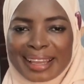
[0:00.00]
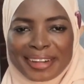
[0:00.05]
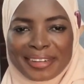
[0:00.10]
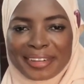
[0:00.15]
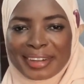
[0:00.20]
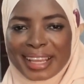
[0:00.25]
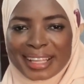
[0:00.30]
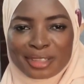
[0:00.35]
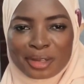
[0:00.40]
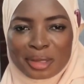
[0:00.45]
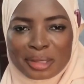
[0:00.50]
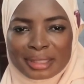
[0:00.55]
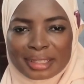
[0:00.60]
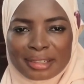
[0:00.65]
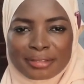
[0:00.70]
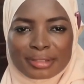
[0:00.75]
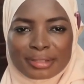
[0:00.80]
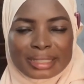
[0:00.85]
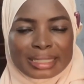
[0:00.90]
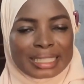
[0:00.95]
create
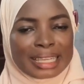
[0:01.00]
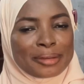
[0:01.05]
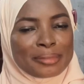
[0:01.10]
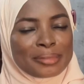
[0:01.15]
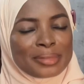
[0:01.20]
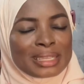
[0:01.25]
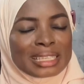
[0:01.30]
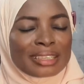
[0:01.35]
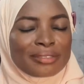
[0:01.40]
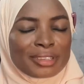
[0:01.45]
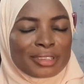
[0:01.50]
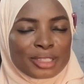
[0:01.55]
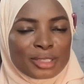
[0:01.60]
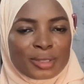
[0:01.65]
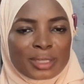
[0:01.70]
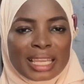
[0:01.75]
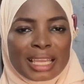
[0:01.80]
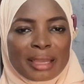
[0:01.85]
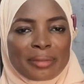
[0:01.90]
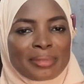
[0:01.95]
content for them, give it
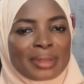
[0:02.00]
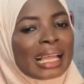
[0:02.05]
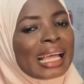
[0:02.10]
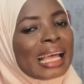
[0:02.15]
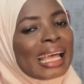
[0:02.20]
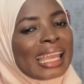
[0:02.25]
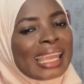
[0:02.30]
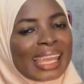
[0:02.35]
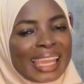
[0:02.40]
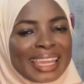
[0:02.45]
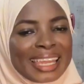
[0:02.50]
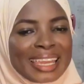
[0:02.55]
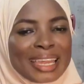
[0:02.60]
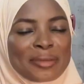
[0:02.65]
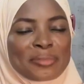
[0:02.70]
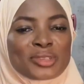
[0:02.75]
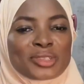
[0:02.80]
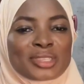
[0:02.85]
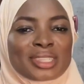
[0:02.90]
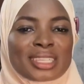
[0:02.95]
to them, let
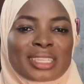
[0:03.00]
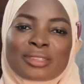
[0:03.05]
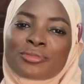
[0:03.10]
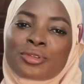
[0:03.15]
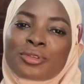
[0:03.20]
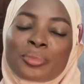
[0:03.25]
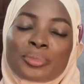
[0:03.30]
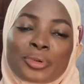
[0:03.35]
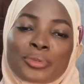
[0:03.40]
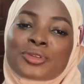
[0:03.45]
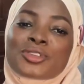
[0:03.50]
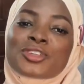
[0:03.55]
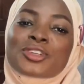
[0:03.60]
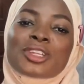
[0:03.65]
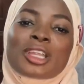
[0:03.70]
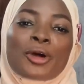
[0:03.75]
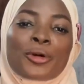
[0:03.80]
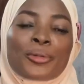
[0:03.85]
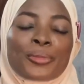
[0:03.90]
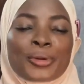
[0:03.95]
them use it for
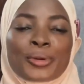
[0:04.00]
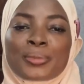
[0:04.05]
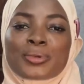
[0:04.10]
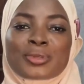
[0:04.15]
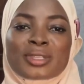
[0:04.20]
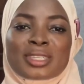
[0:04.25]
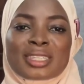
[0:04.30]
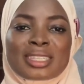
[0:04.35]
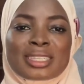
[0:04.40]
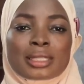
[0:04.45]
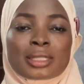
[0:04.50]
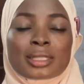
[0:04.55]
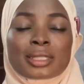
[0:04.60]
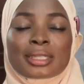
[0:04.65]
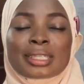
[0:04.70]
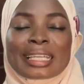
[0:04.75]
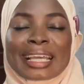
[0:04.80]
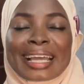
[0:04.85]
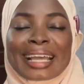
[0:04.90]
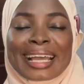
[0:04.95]
promotional
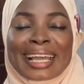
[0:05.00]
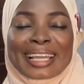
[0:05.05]
purposes.